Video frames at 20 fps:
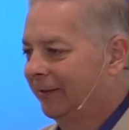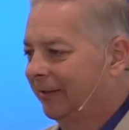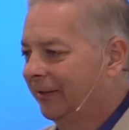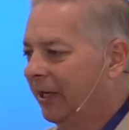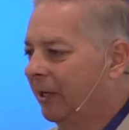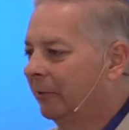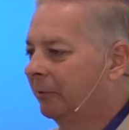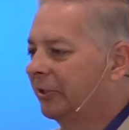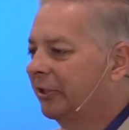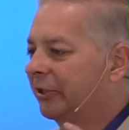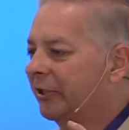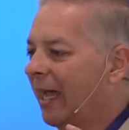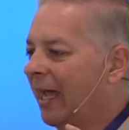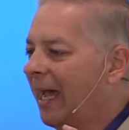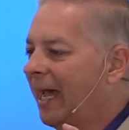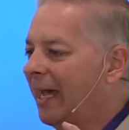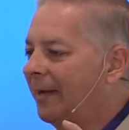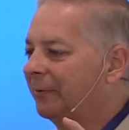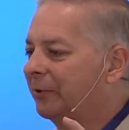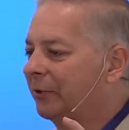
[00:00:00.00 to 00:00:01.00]
there was
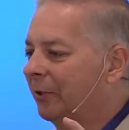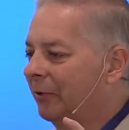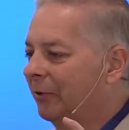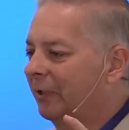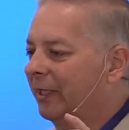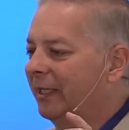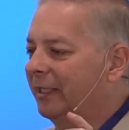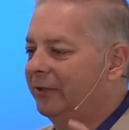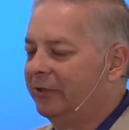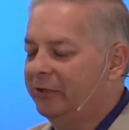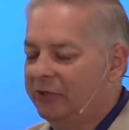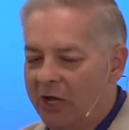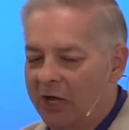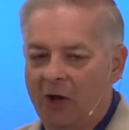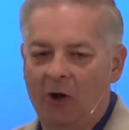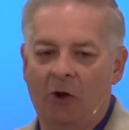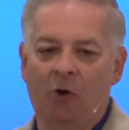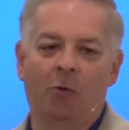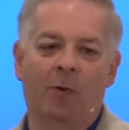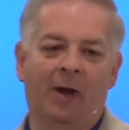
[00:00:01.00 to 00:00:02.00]
absolutely
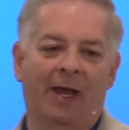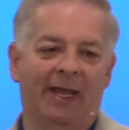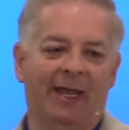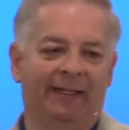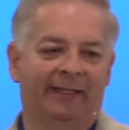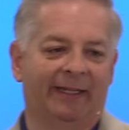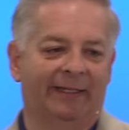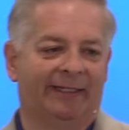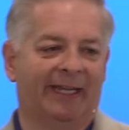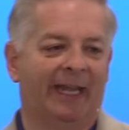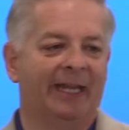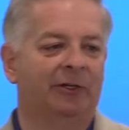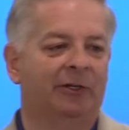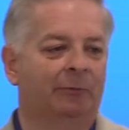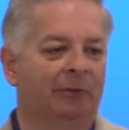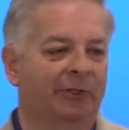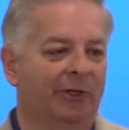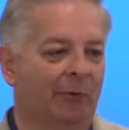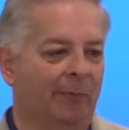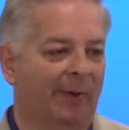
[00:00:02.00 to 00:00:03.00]
no way that Daniel
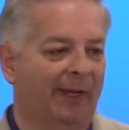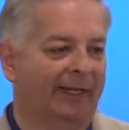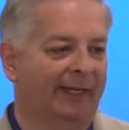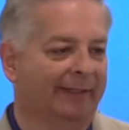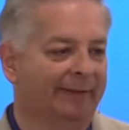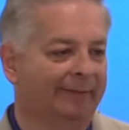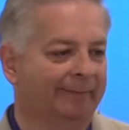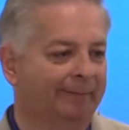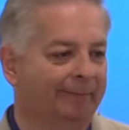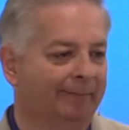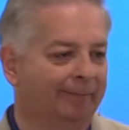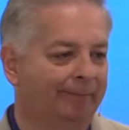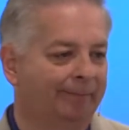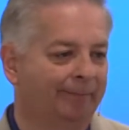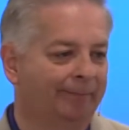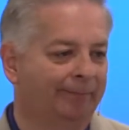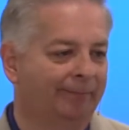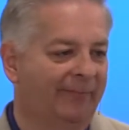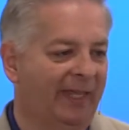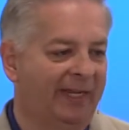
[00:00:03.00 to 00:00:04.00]
would obey it.
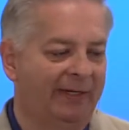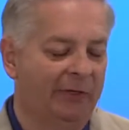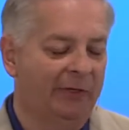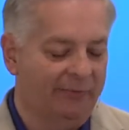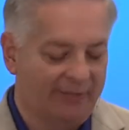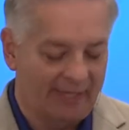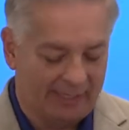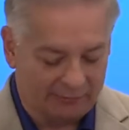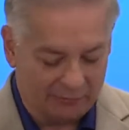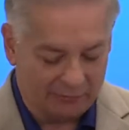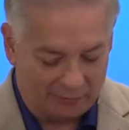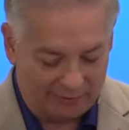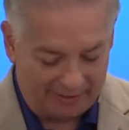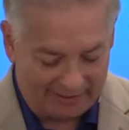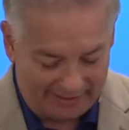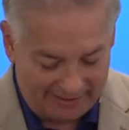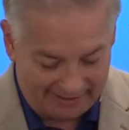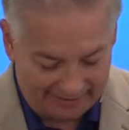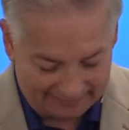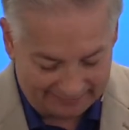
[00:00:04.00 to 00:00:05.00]
They knew that going
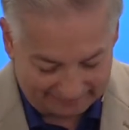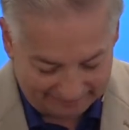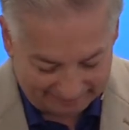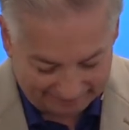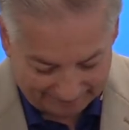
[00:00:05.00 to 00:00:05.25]
in.